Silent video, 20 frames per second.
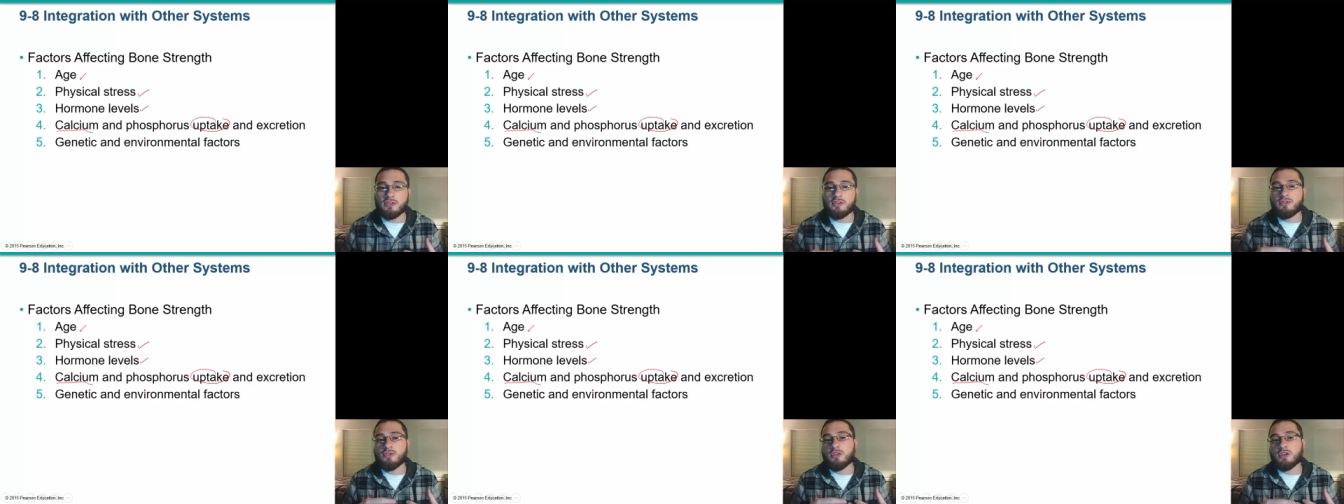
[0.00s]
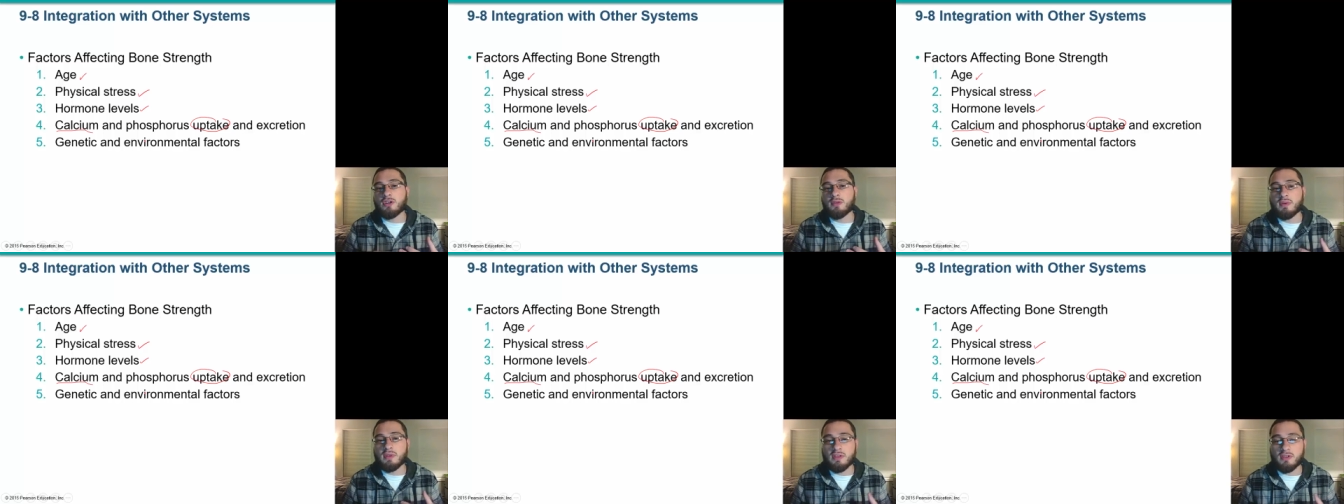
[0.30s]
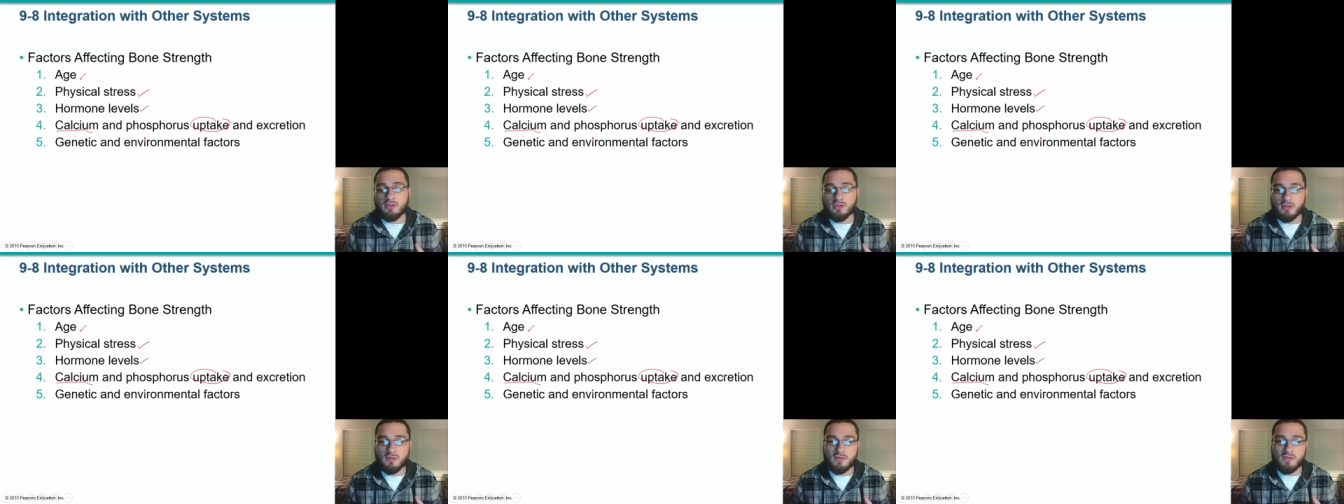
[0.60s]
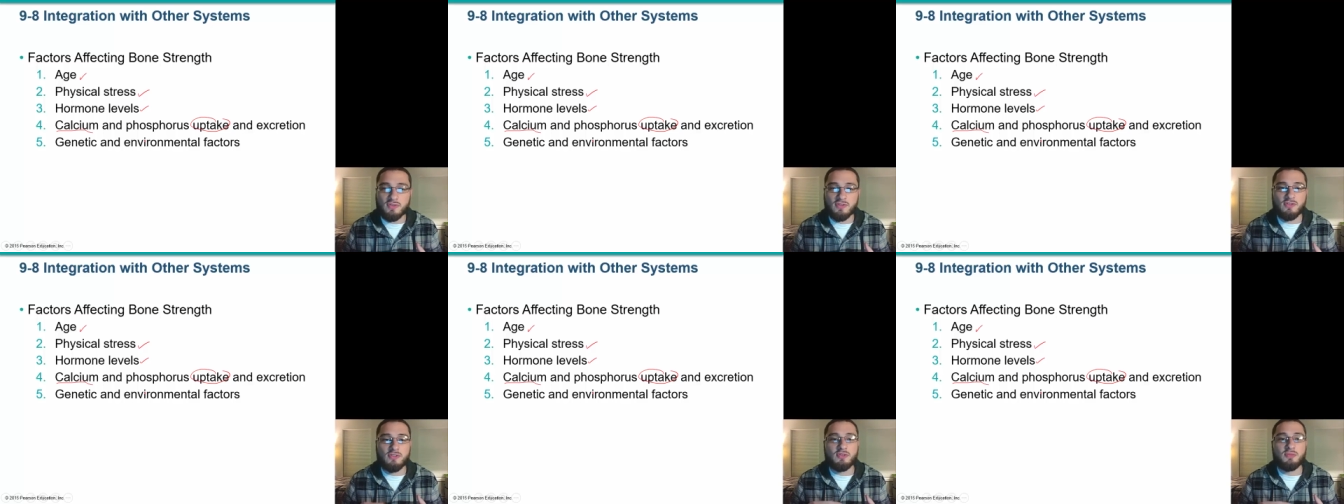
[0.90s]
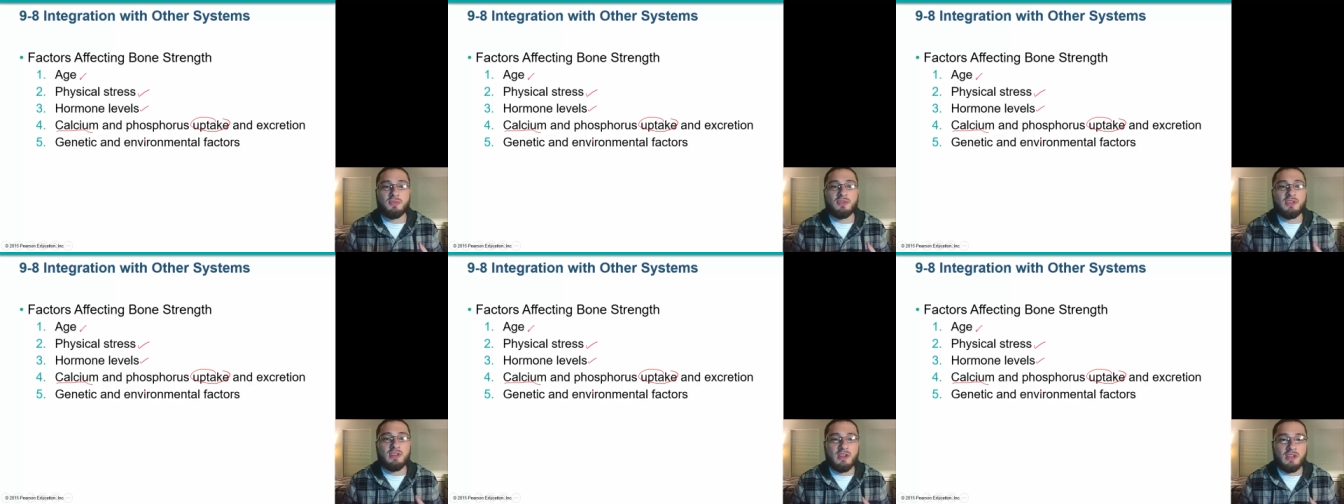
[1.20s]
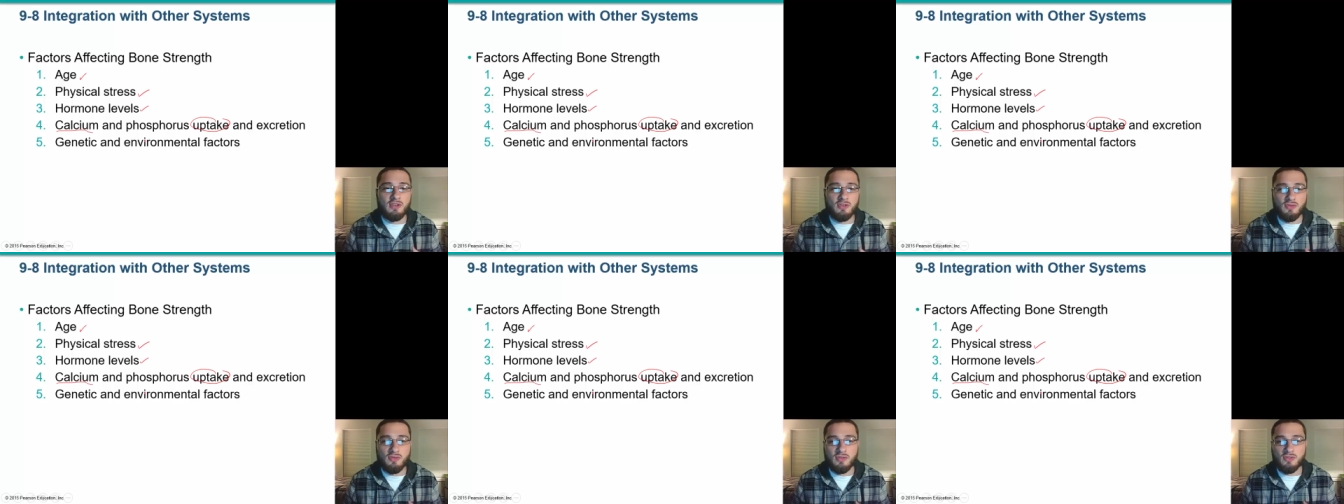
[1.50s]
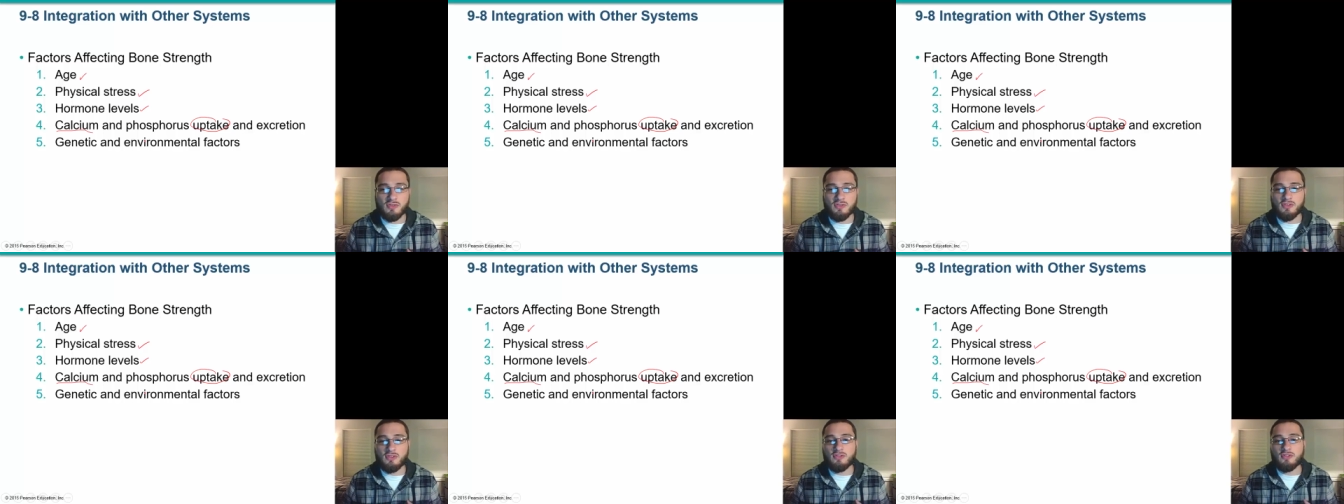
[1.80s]
and talk about the nervous system and the
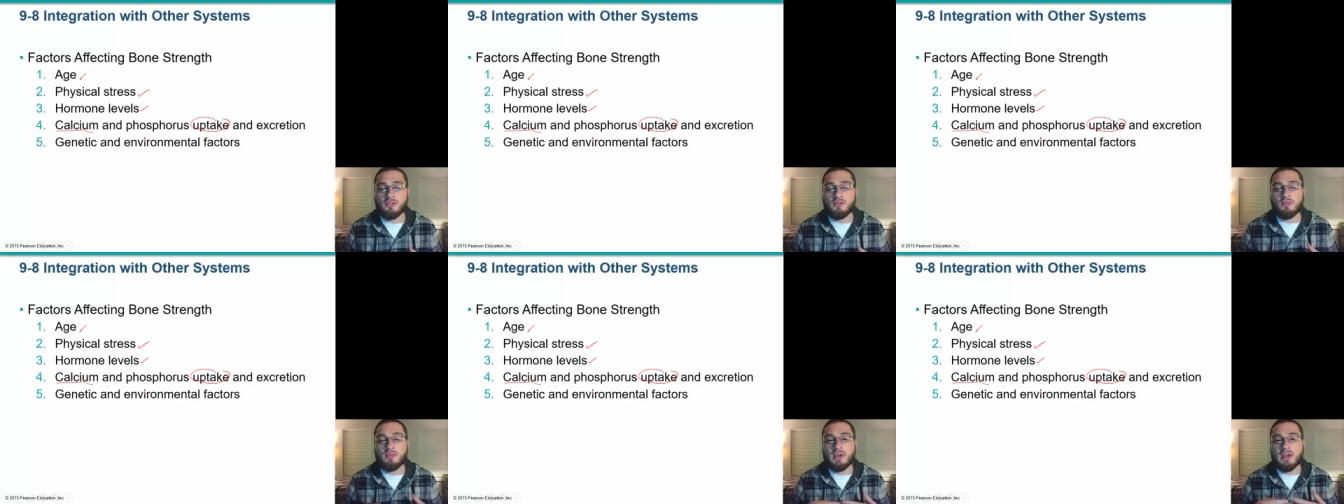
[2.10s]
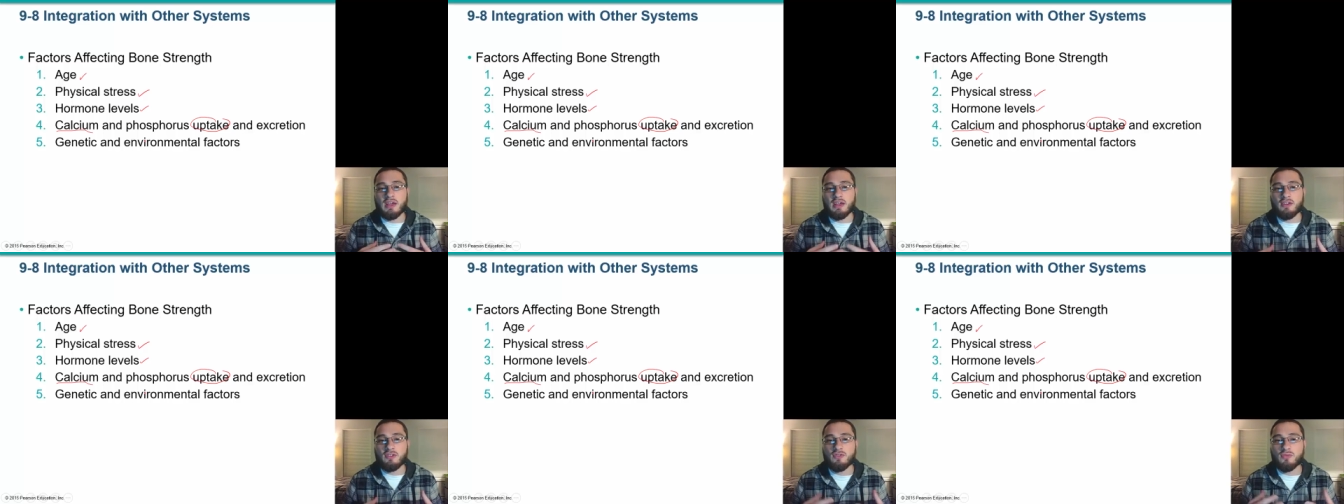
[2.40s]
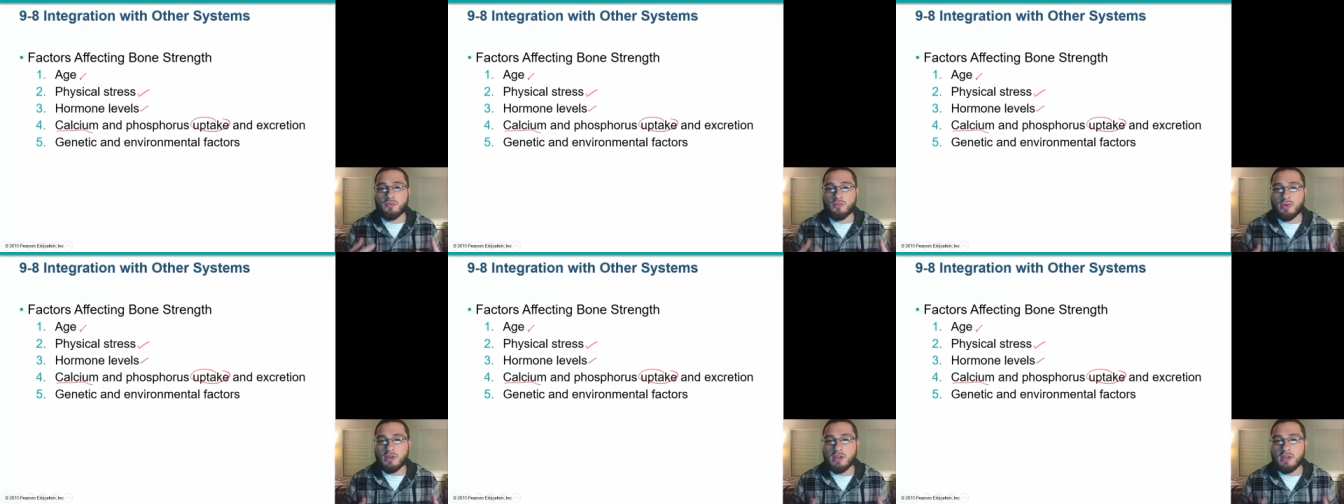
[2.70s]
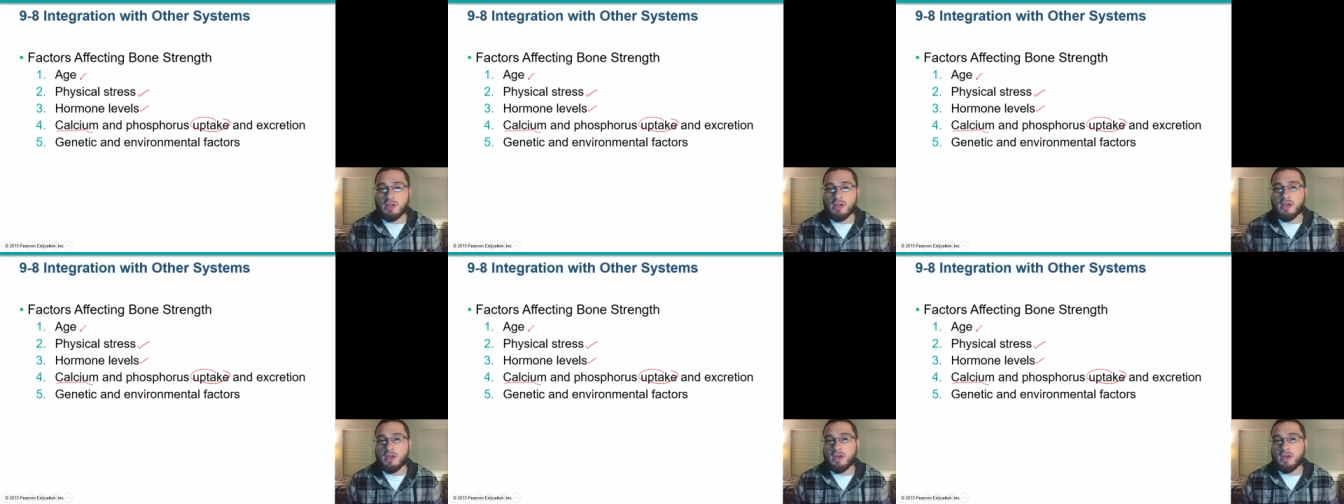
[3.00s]
endocrine system as we